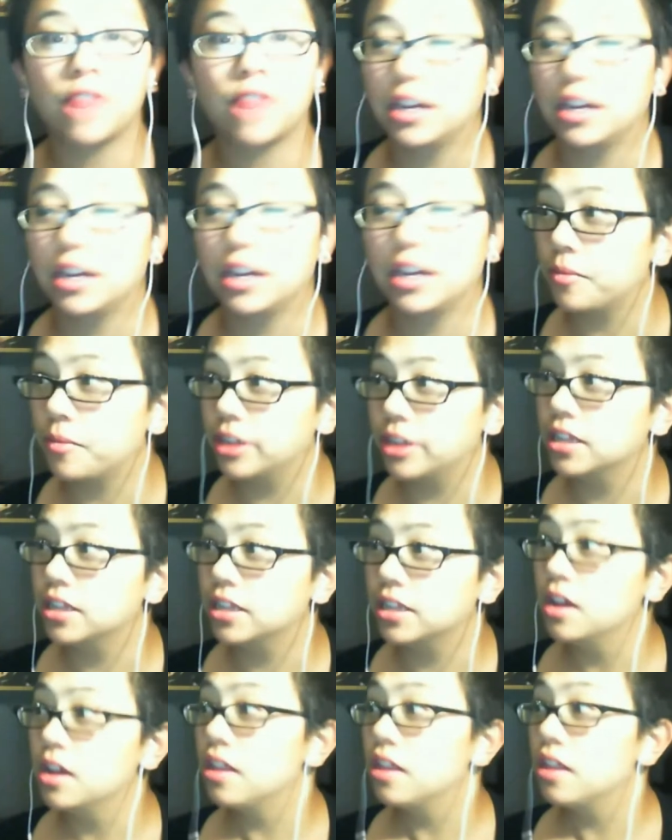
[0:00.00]
upgrades
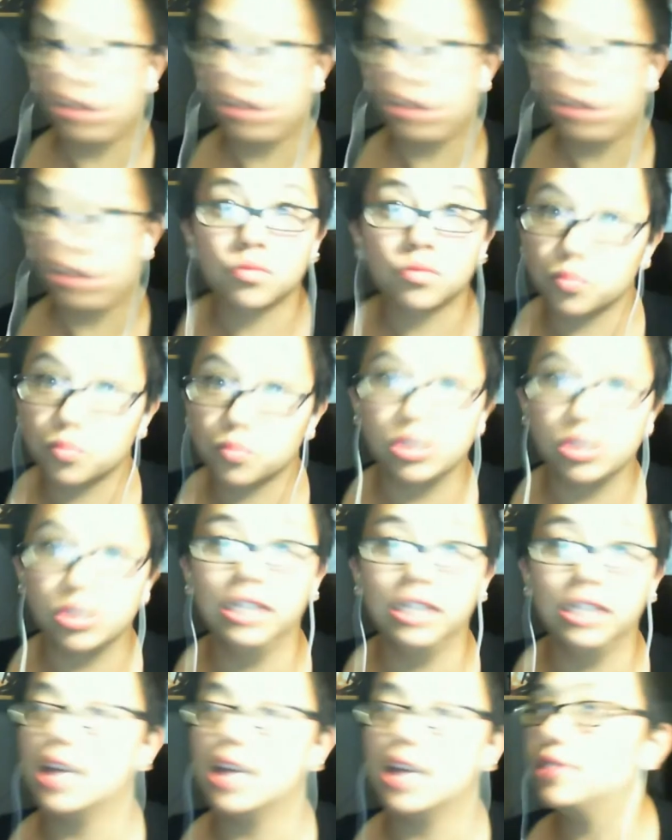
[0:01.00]
that are also really
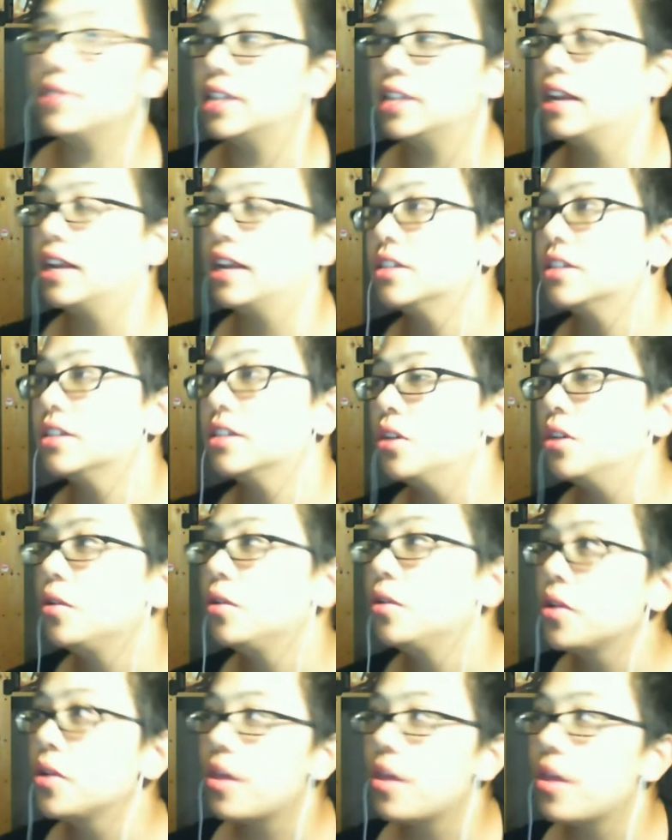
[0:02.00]
devastating. So,
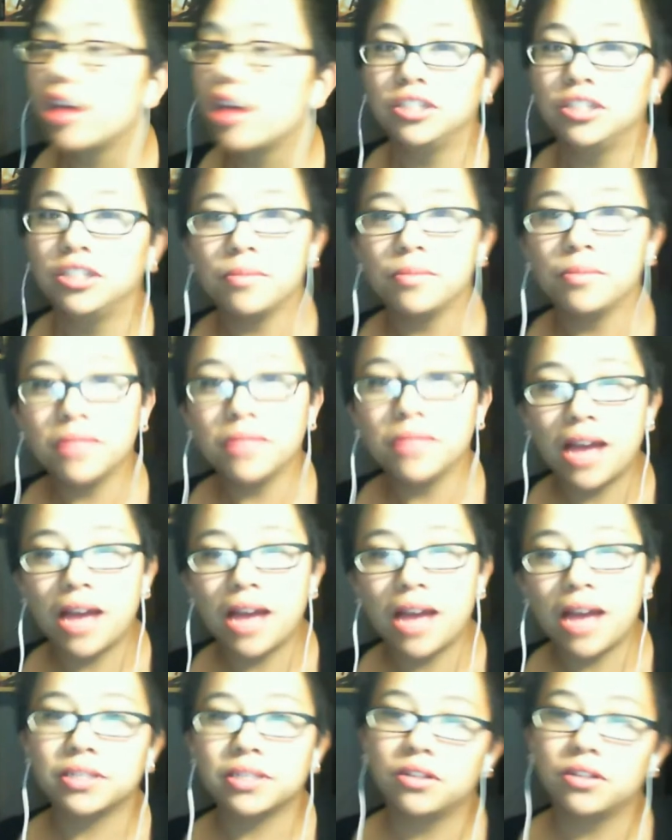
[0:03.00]
do you remember the
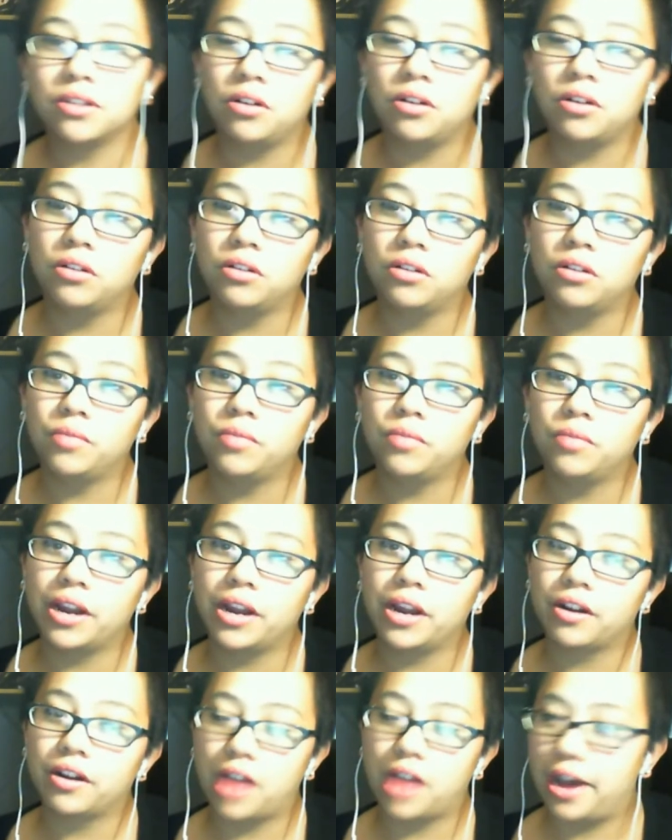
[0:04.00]
episode
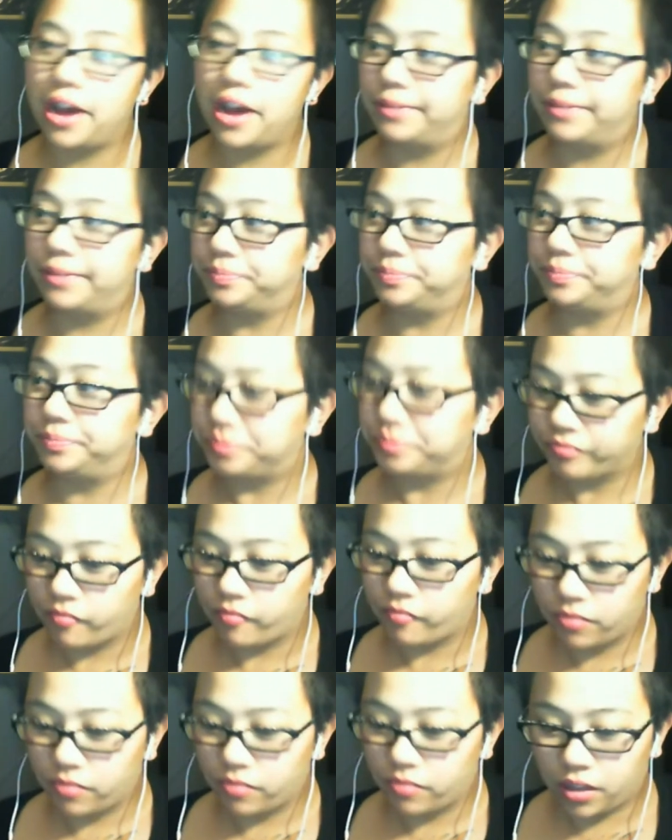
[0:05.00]
where
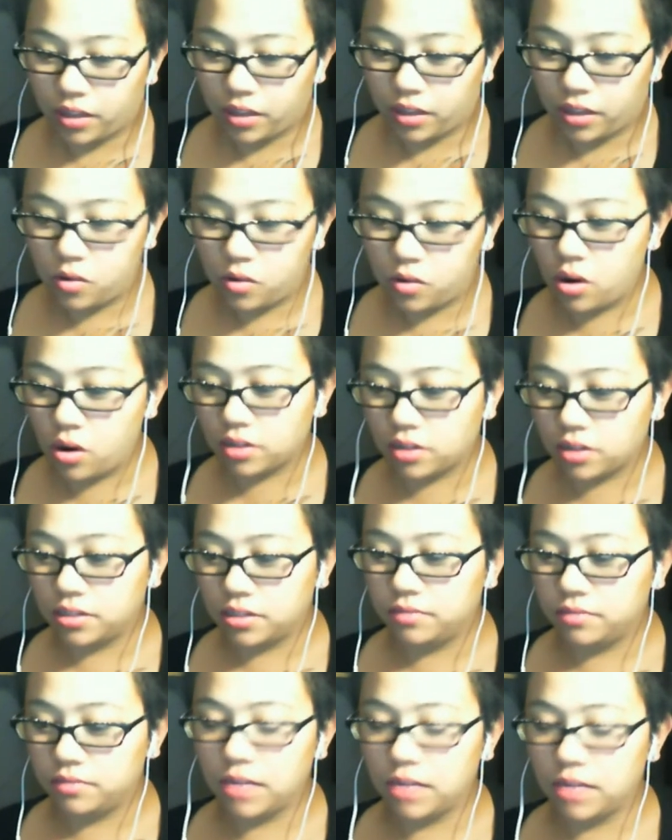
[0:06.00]
Quark's
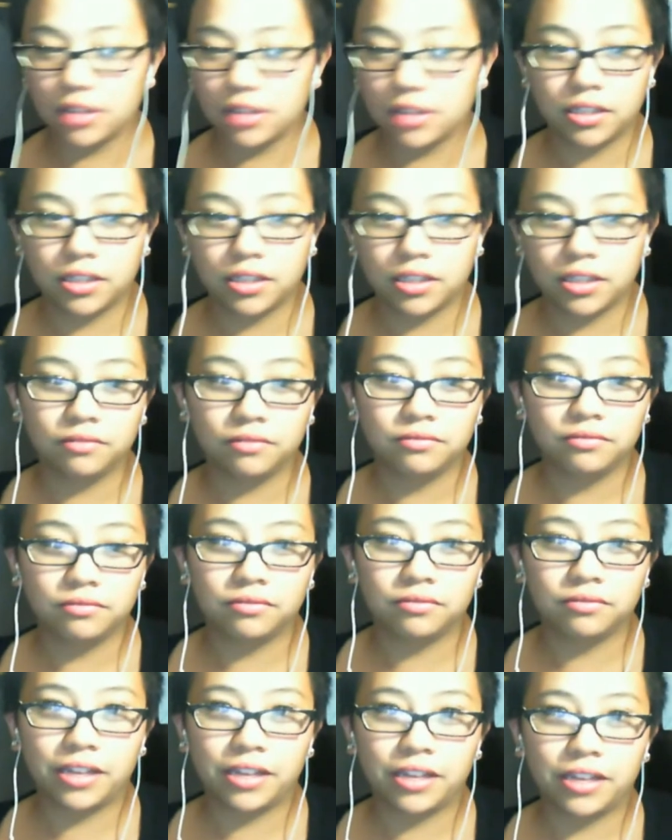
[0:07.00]
cousin
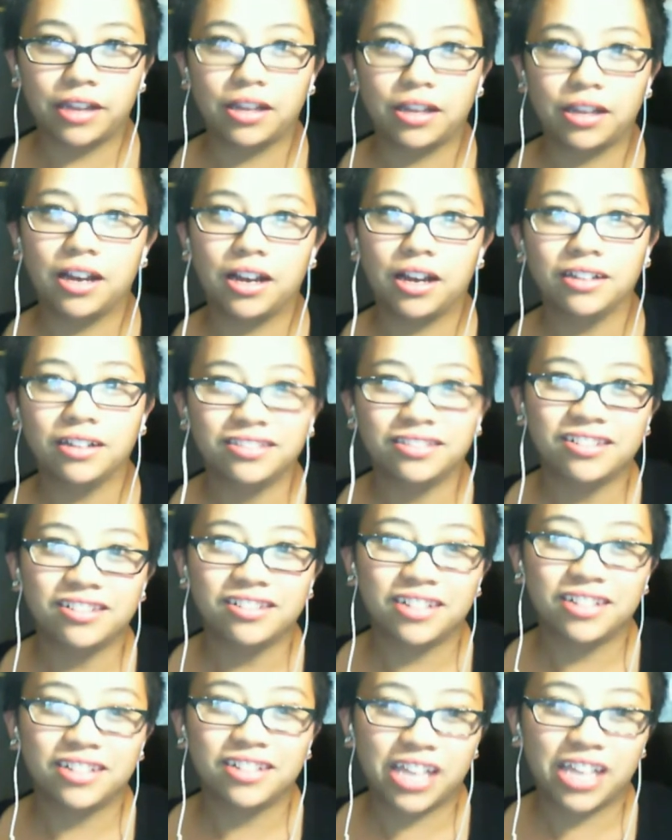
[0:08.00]
Gala
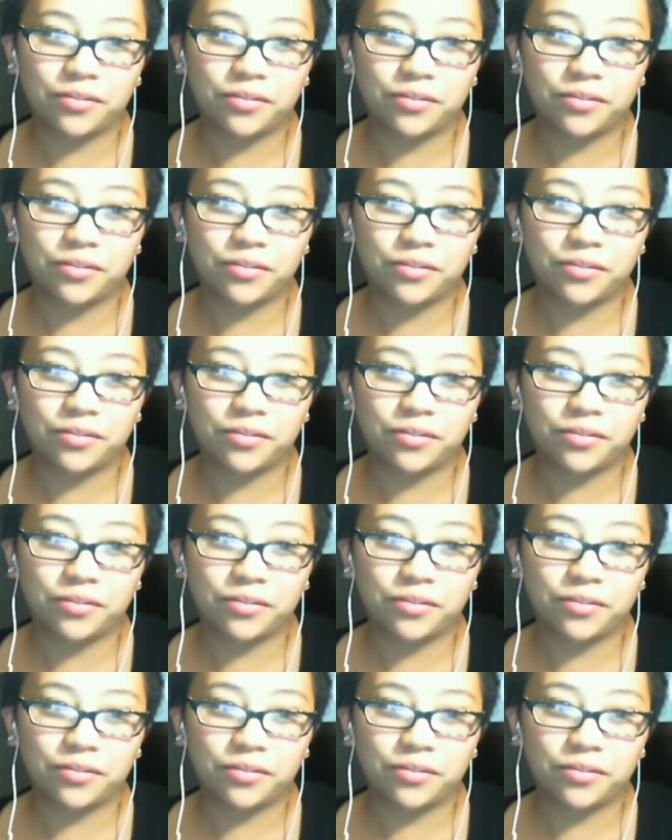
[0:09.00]
gave him